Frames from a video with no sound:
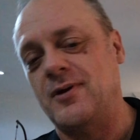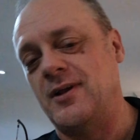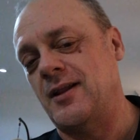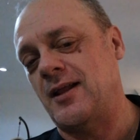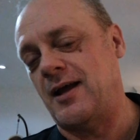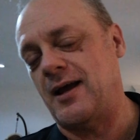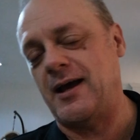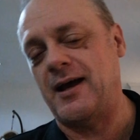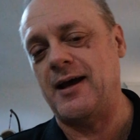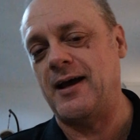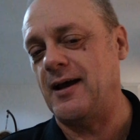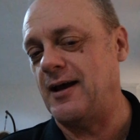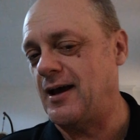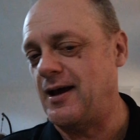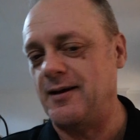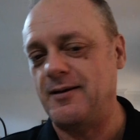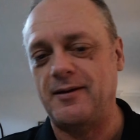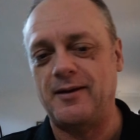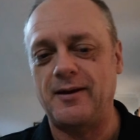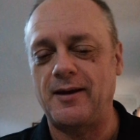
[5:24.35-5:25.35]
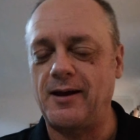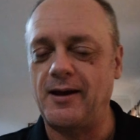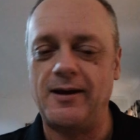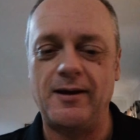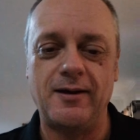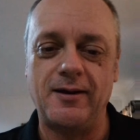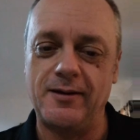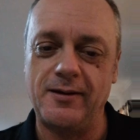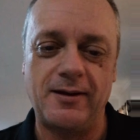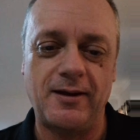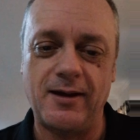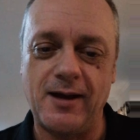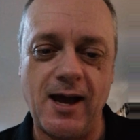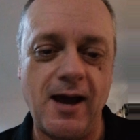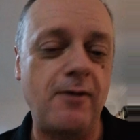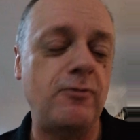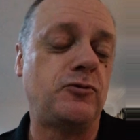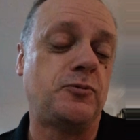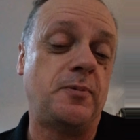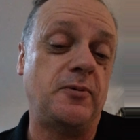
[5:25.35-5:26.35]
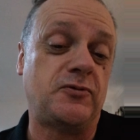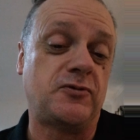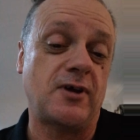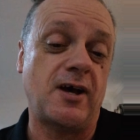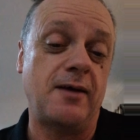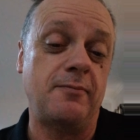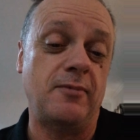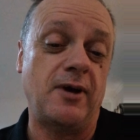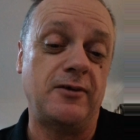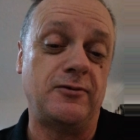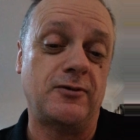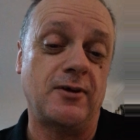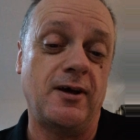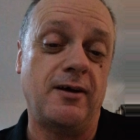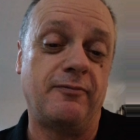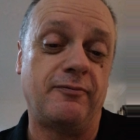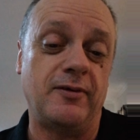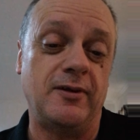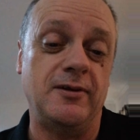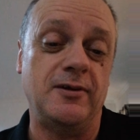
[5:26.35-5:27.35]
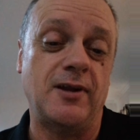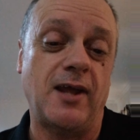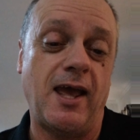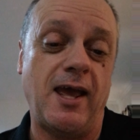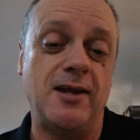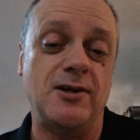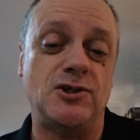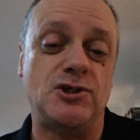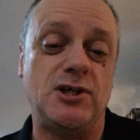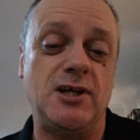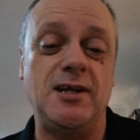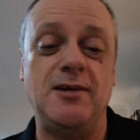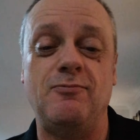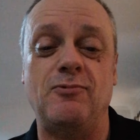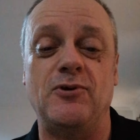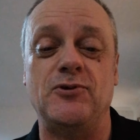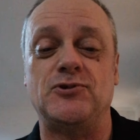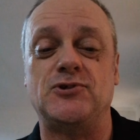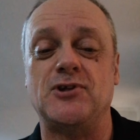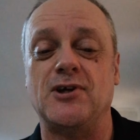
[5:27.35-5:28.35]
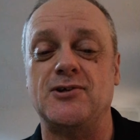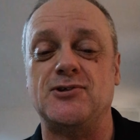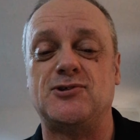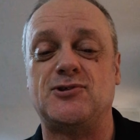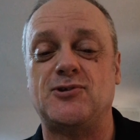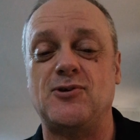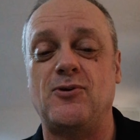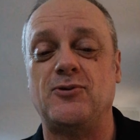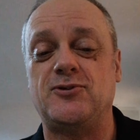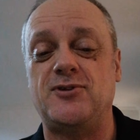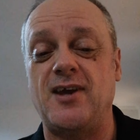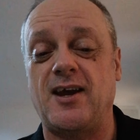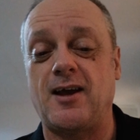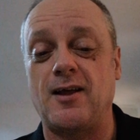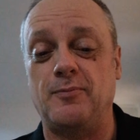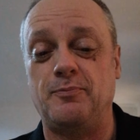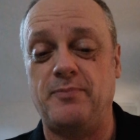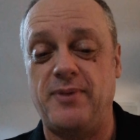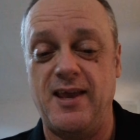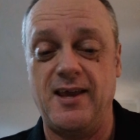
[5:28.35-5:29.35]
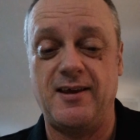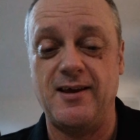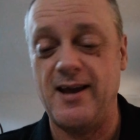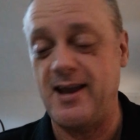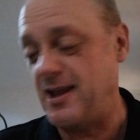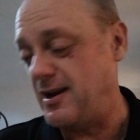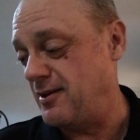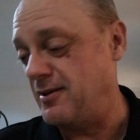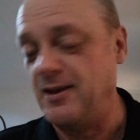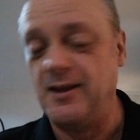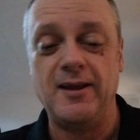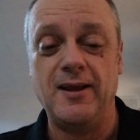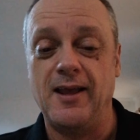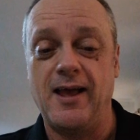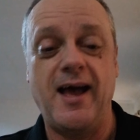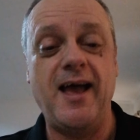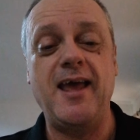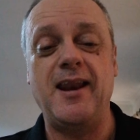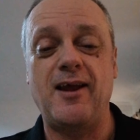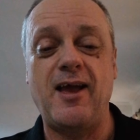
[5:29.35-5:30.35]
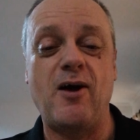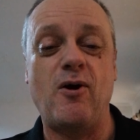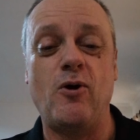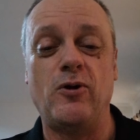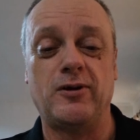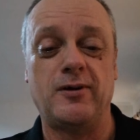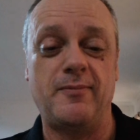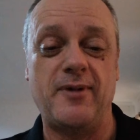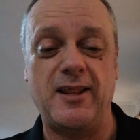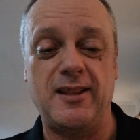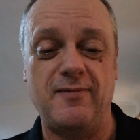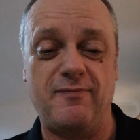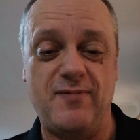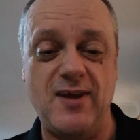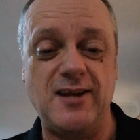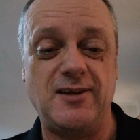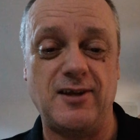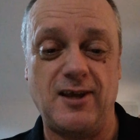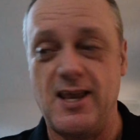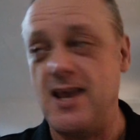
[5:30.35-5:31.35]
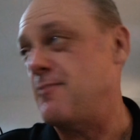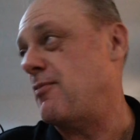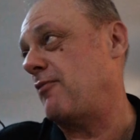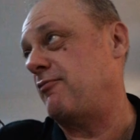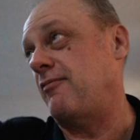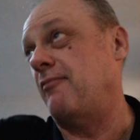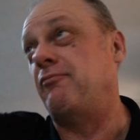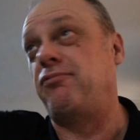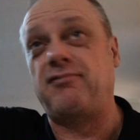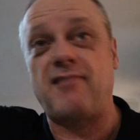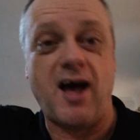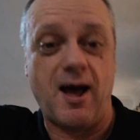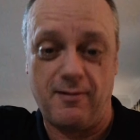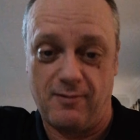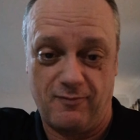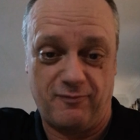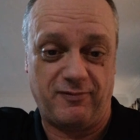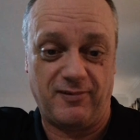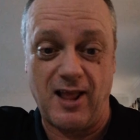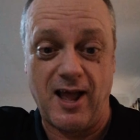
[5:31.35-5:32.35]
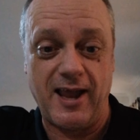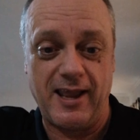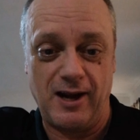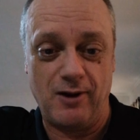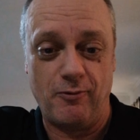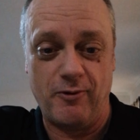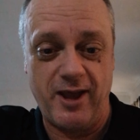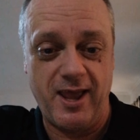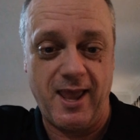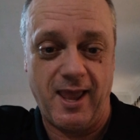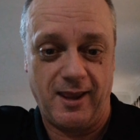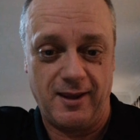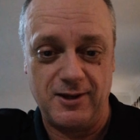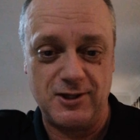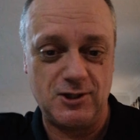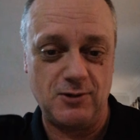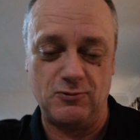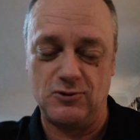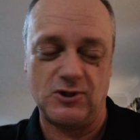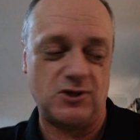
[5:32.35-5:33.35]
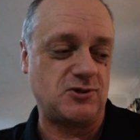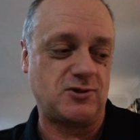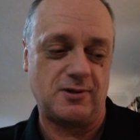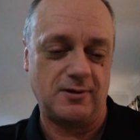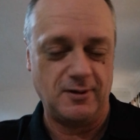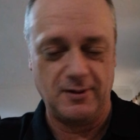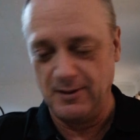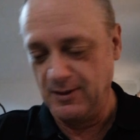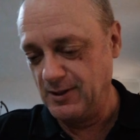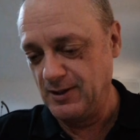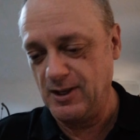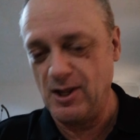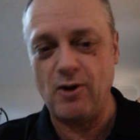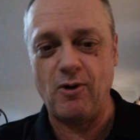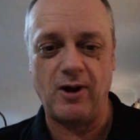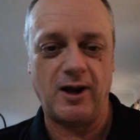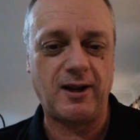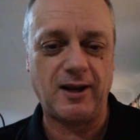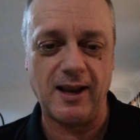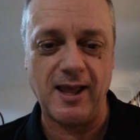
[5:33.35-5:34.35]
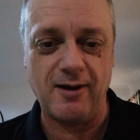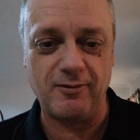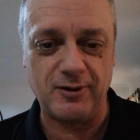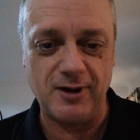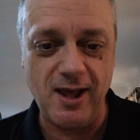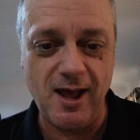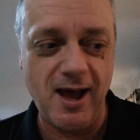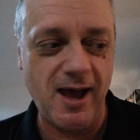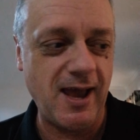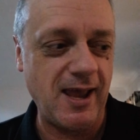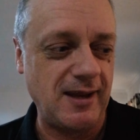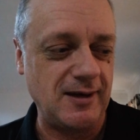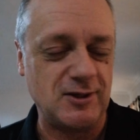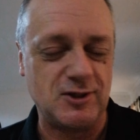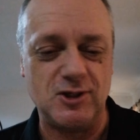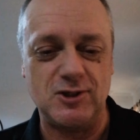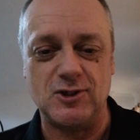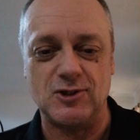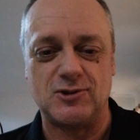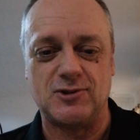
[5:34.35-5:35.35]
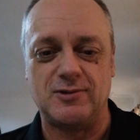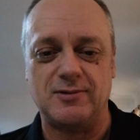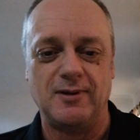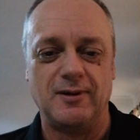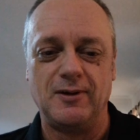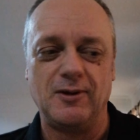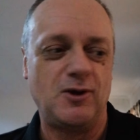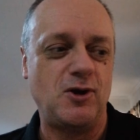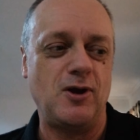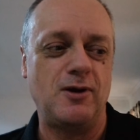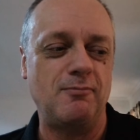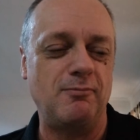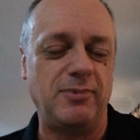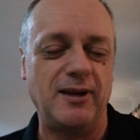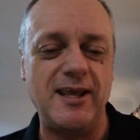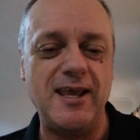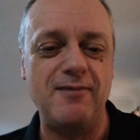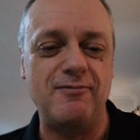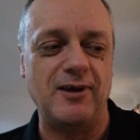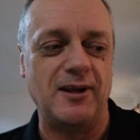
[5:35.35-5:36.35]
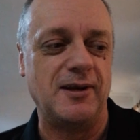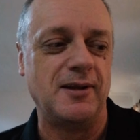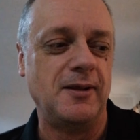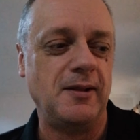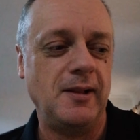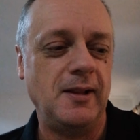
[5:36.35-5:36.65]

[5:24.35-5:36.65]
Well, I was beside myself, and she was just so tickled pink. I had to hold her by the feet to keep her from flying away. She was just, on cloud nine. She just couldn't believe it.